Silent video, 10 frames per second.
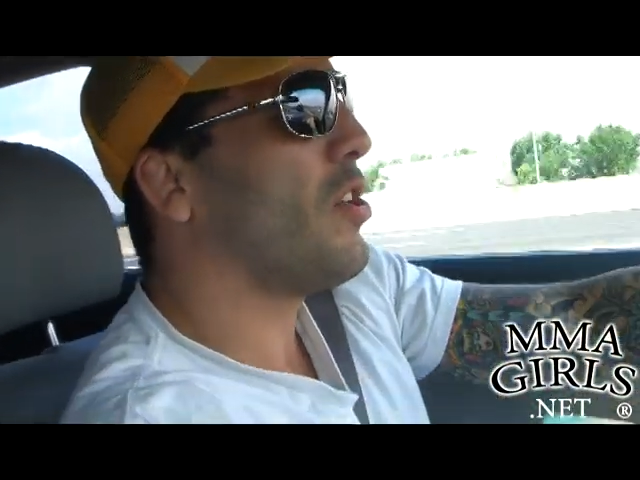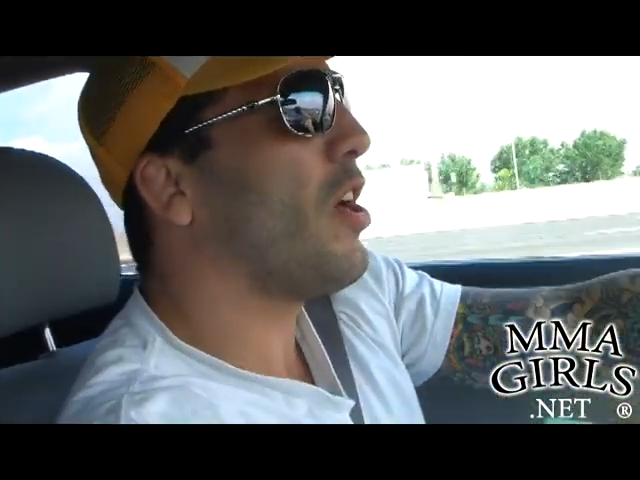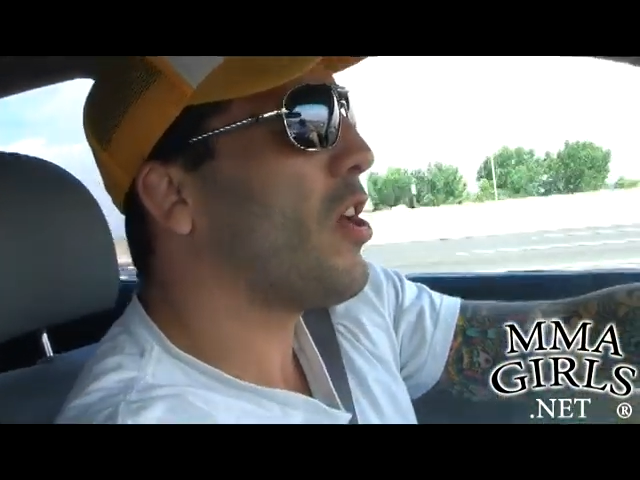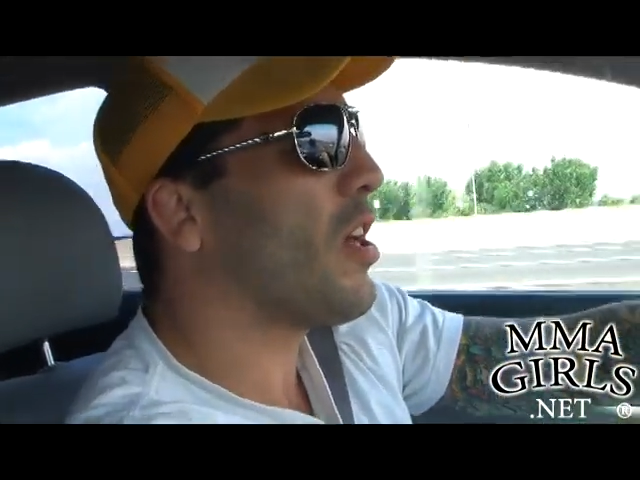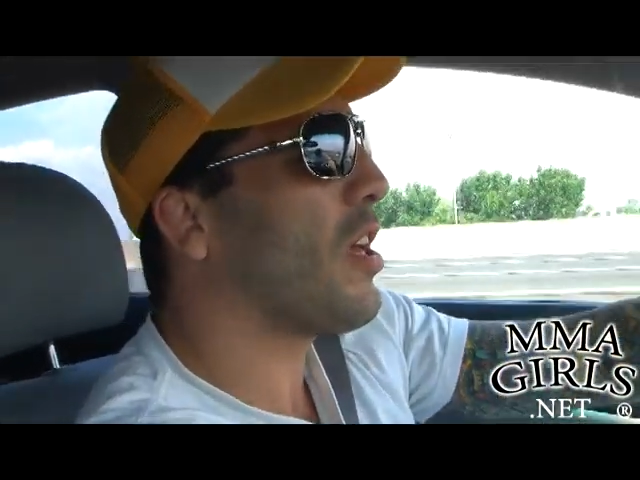
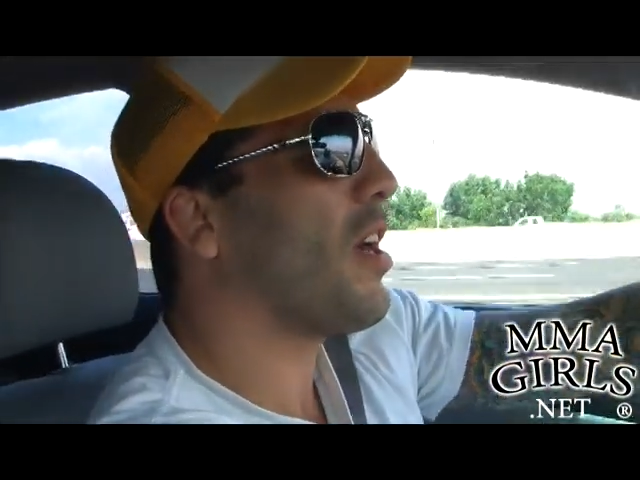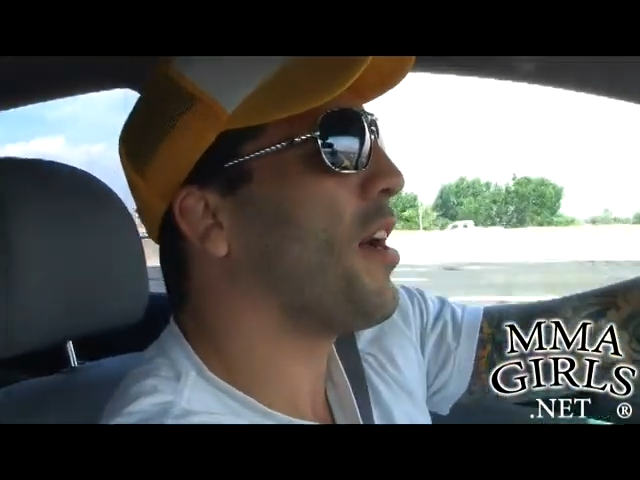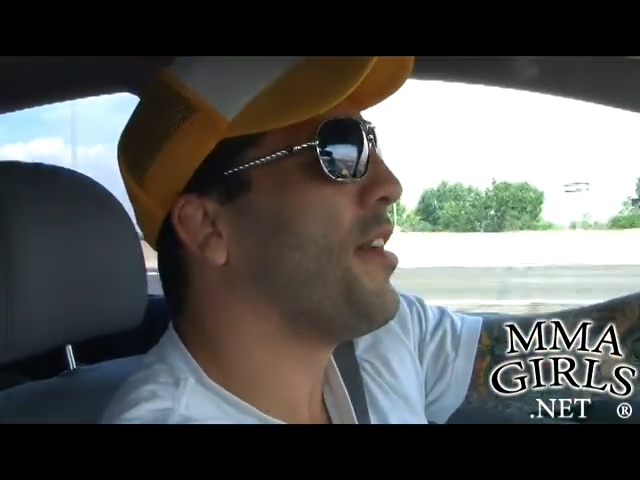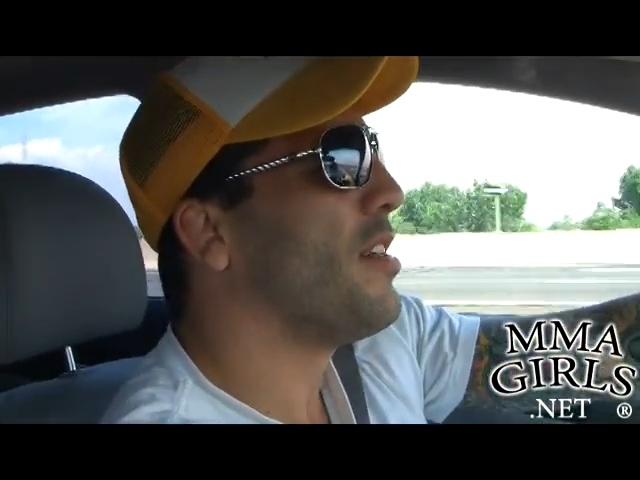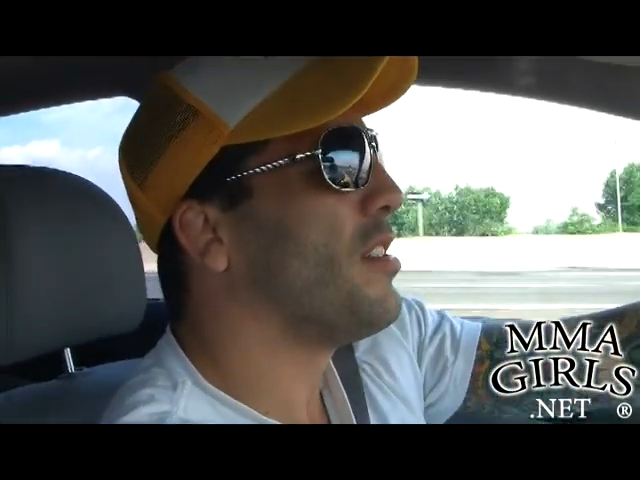Yeah.
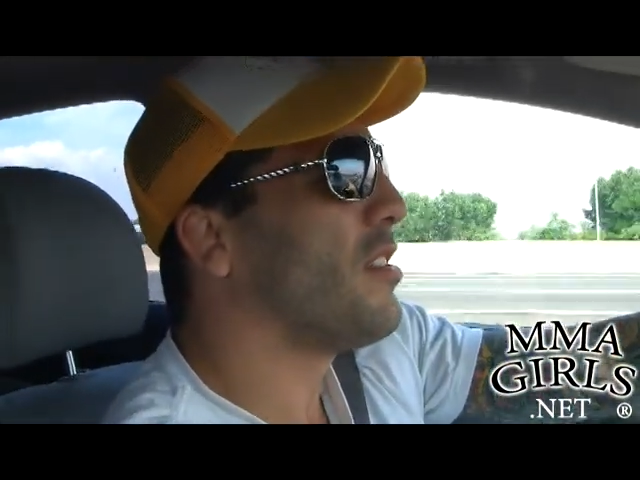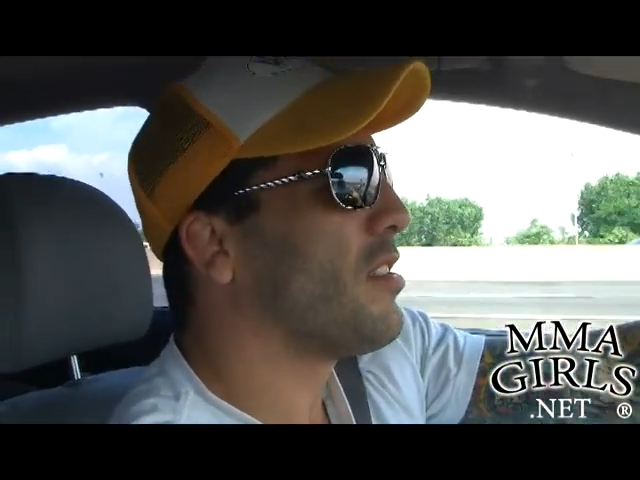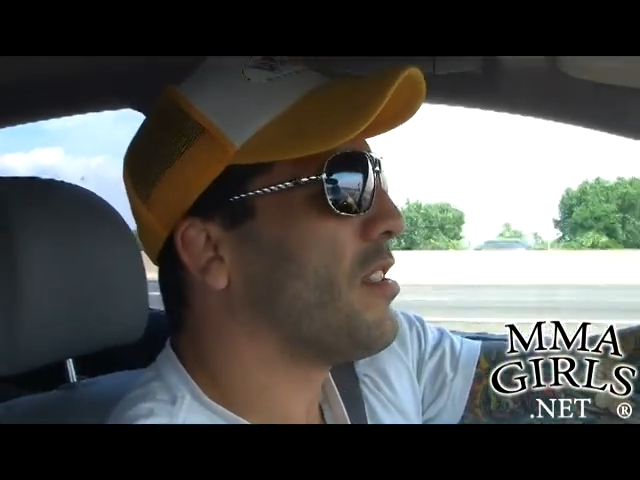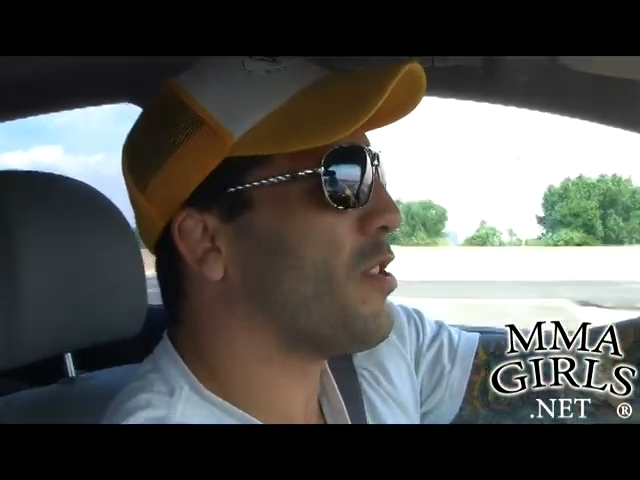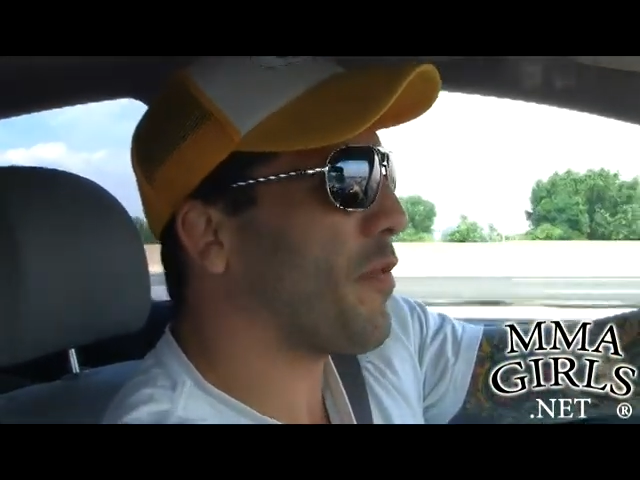
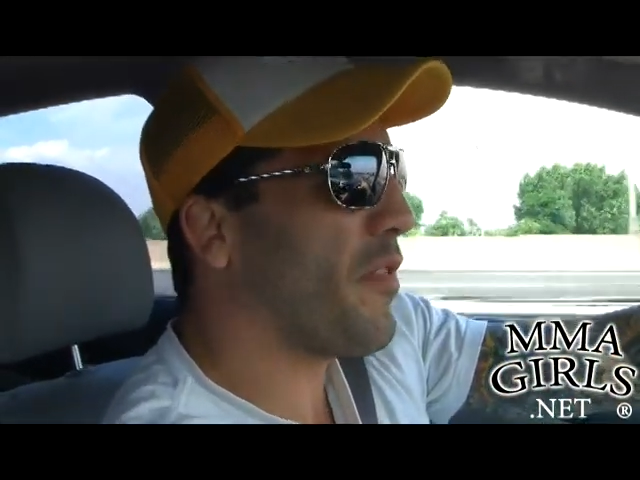And you